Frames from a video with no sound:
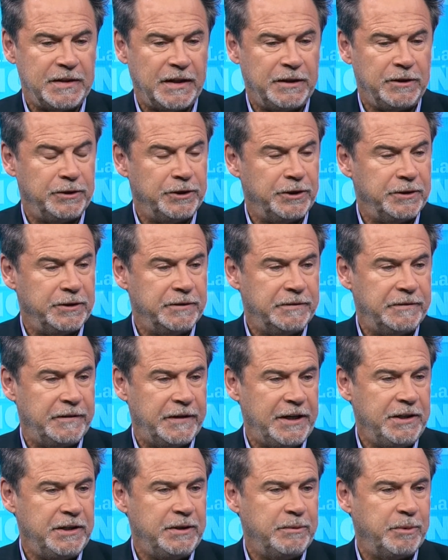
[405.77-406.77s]
I don't know your
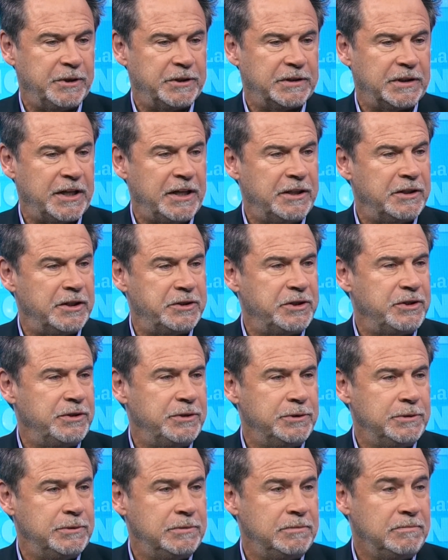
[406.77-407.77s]
faith, but can the
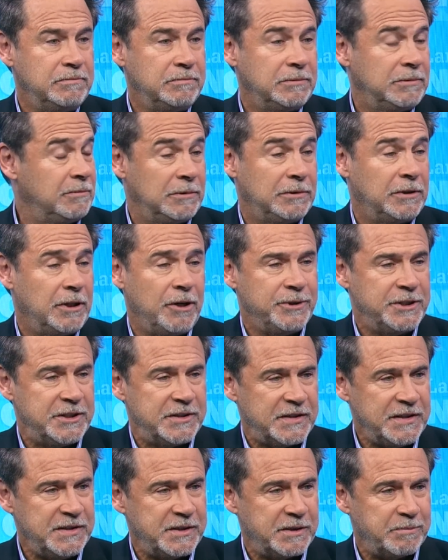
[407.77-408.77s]
two
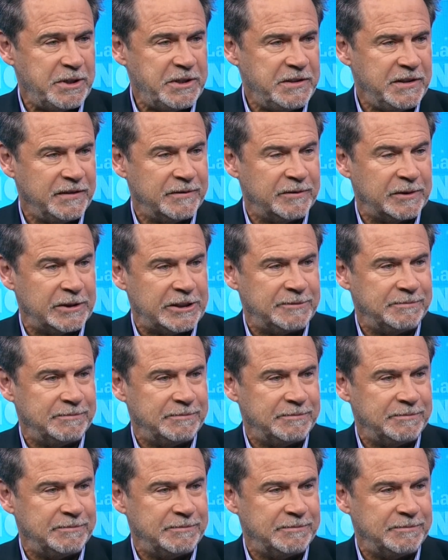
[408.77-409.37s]
coexist peaceably?